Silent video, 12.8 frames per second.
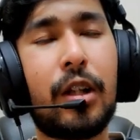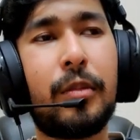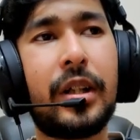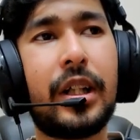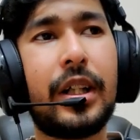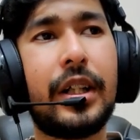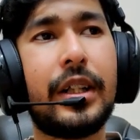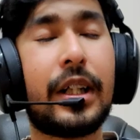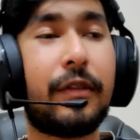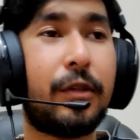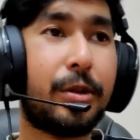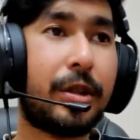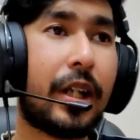Now my
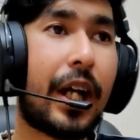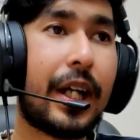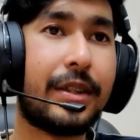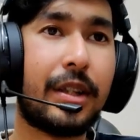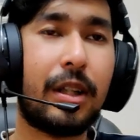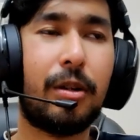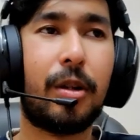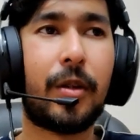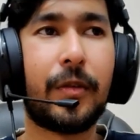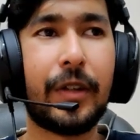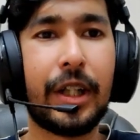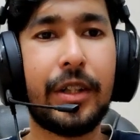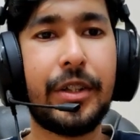Typhlosion has a lot
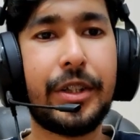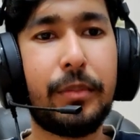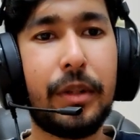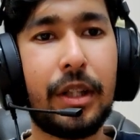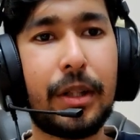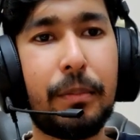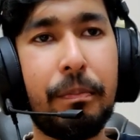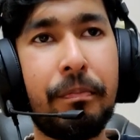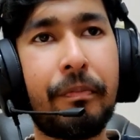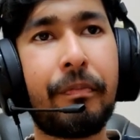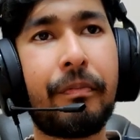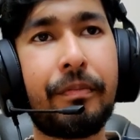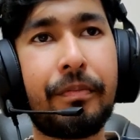of energy built up,